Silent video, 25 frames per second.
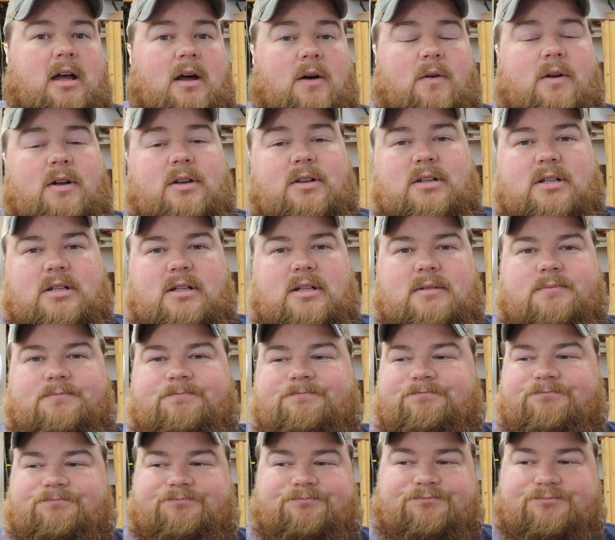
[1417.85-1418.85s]
I wanted to
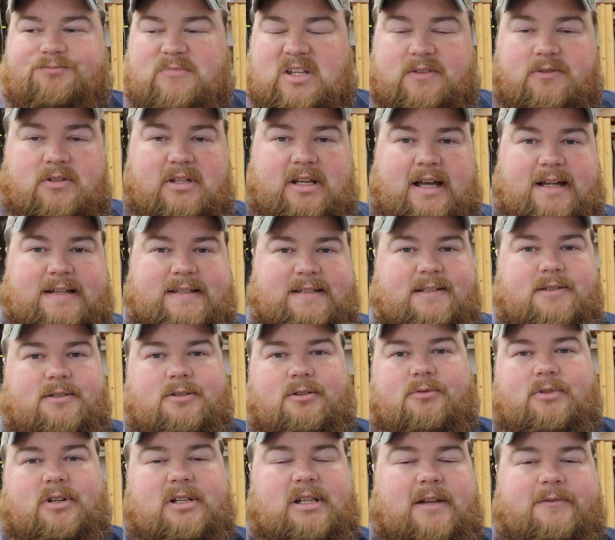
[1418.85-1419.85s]
give you guys
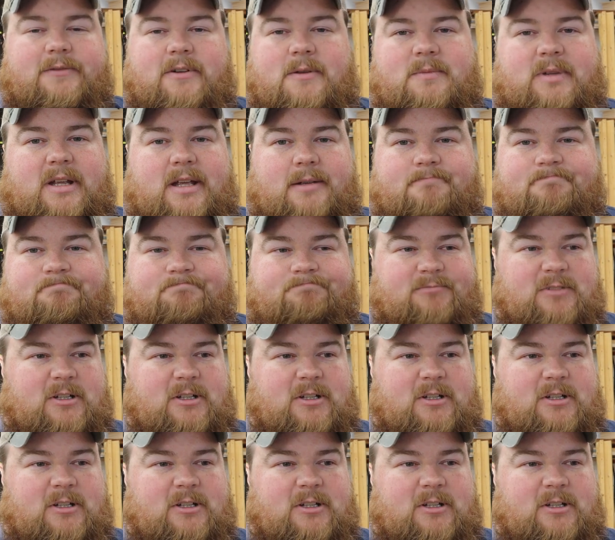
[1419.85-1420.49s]
a real-life update.